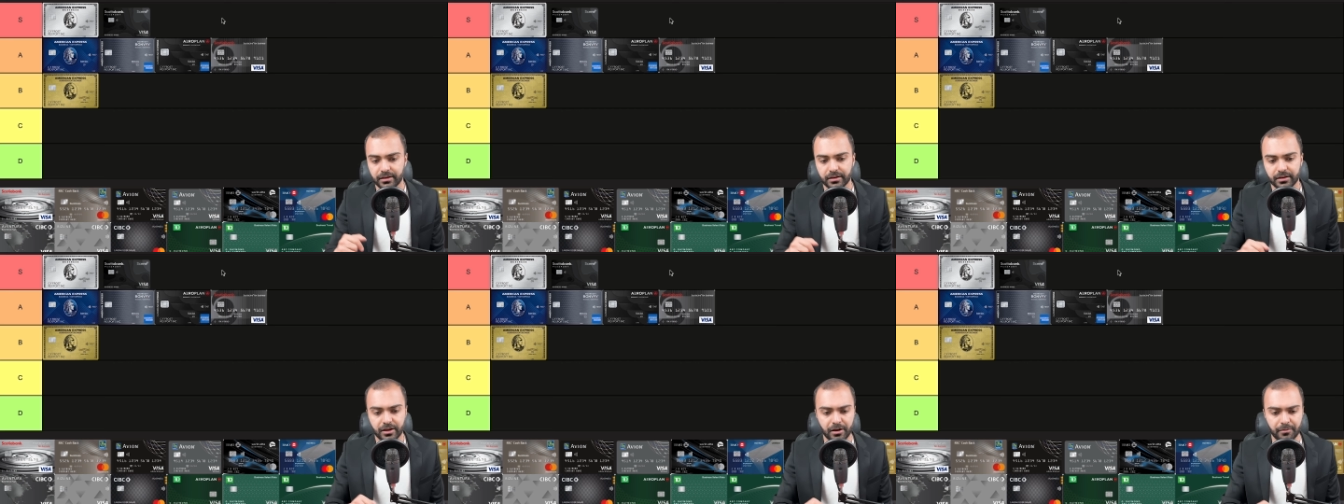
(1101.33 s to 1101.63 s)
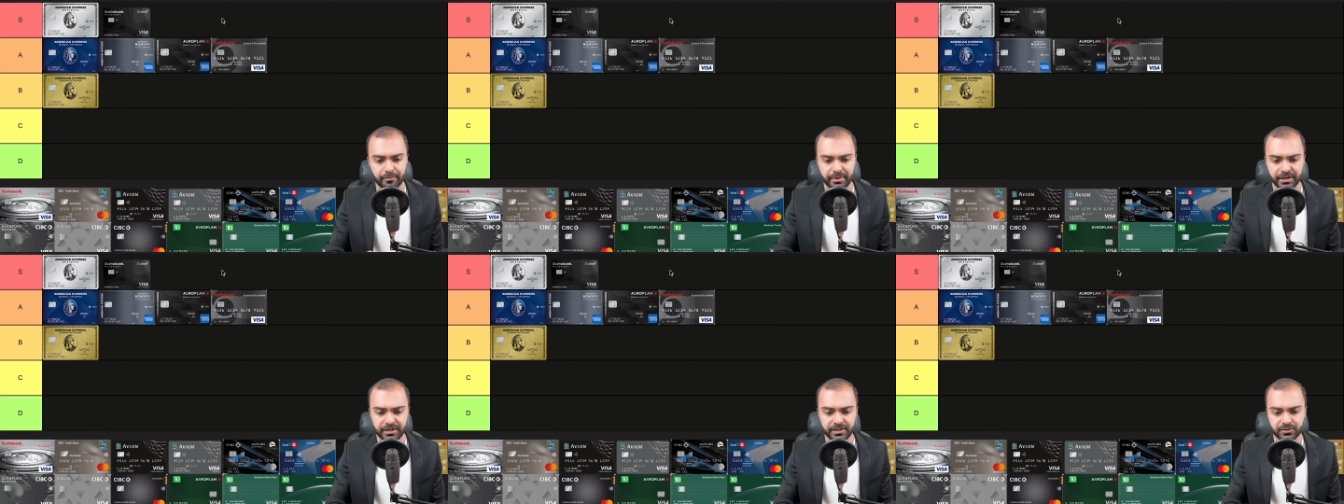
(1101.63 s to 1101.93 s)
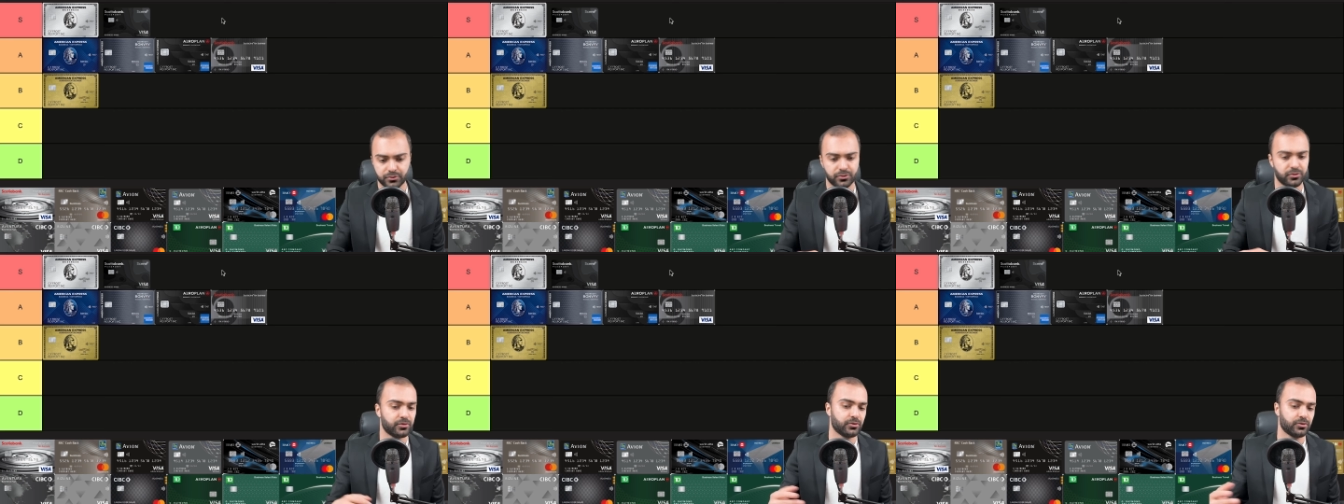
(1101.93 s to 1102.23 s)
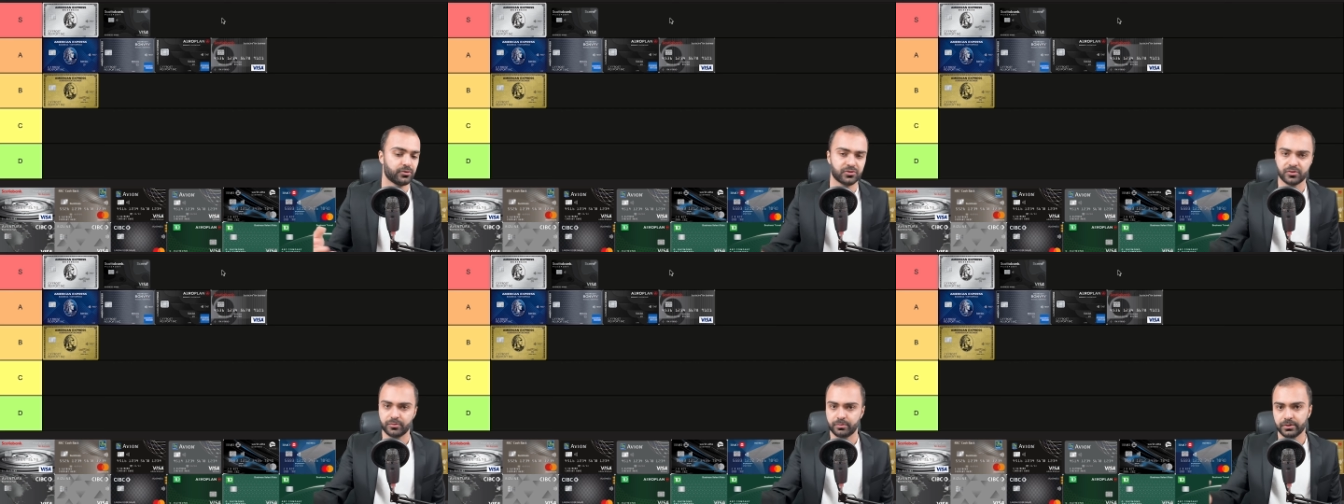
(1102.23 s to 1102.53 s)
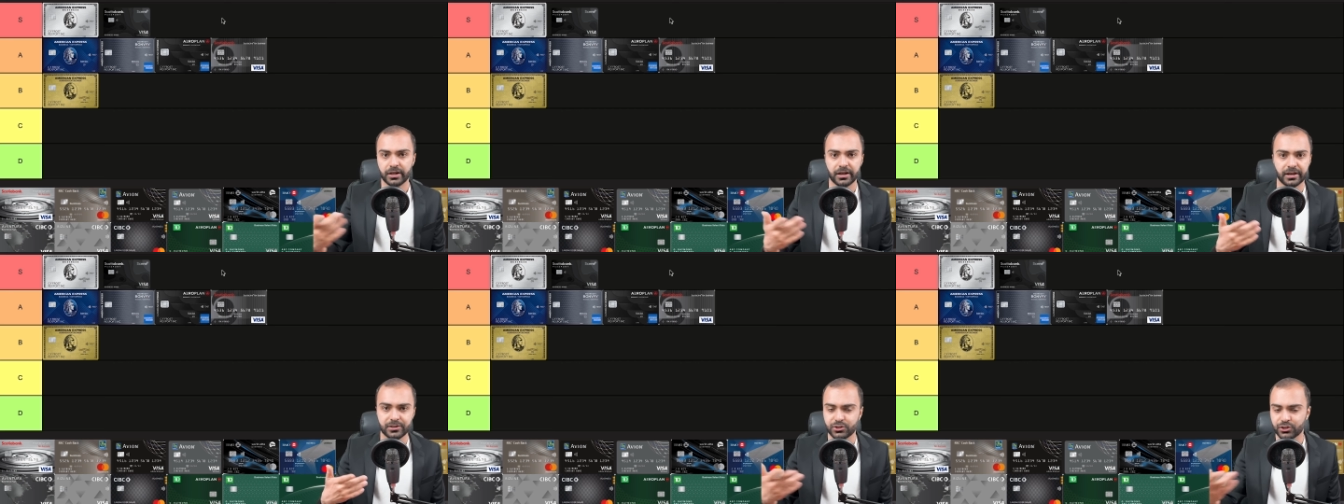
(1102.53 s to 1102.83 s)
companies, or your
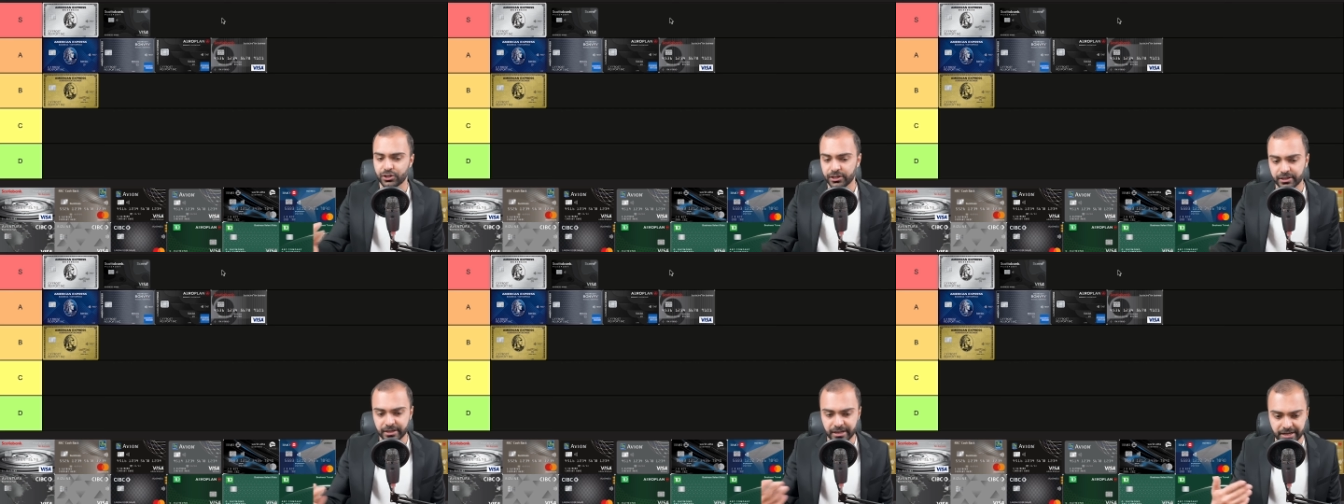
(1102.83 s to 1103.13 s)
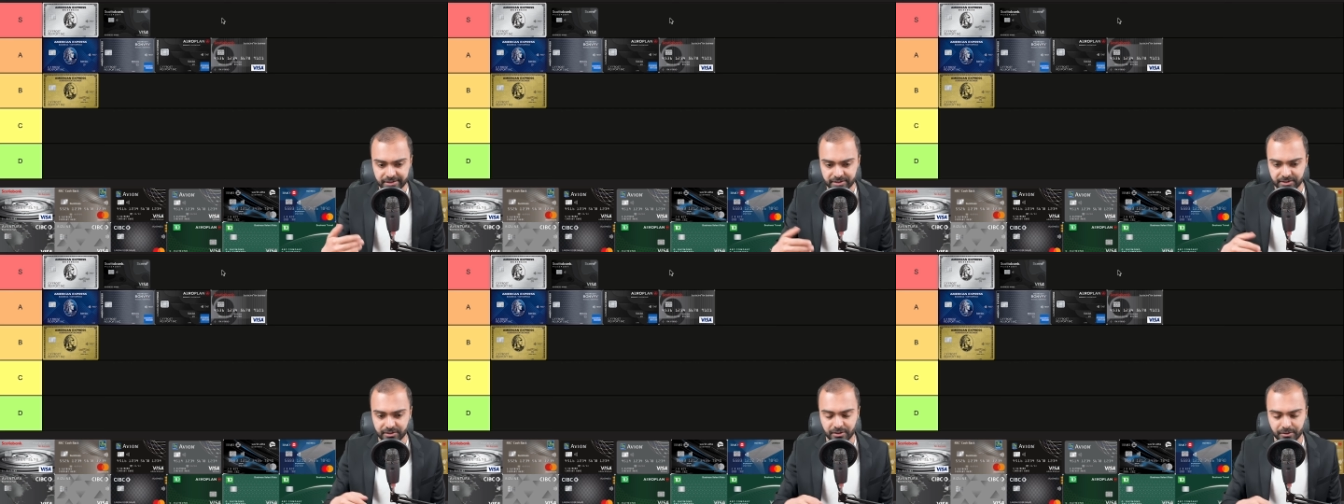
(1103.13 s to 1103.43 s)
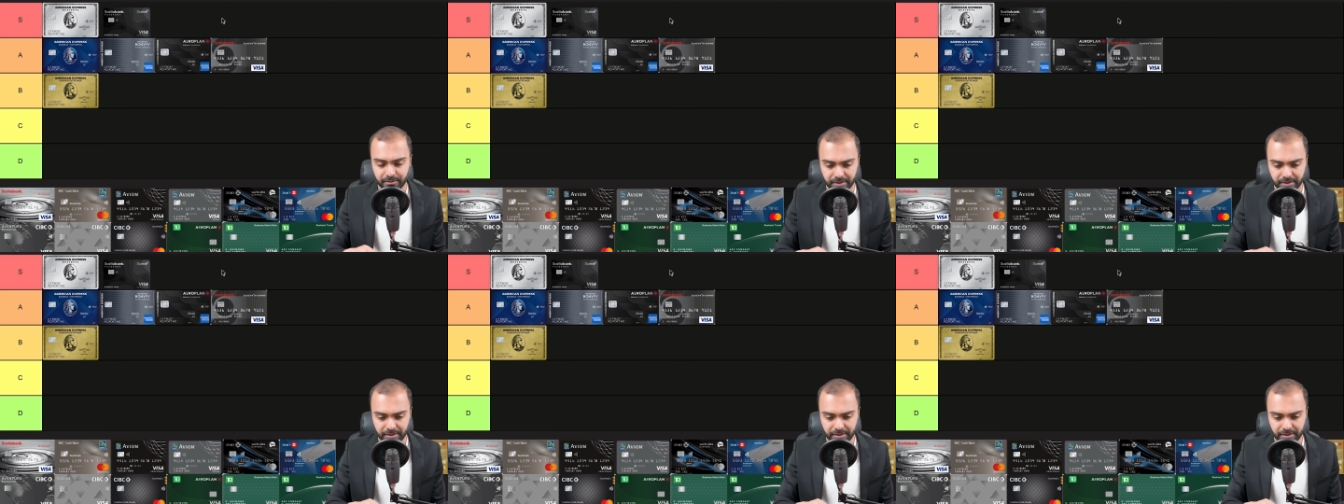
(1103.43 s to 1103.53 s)
supply chain has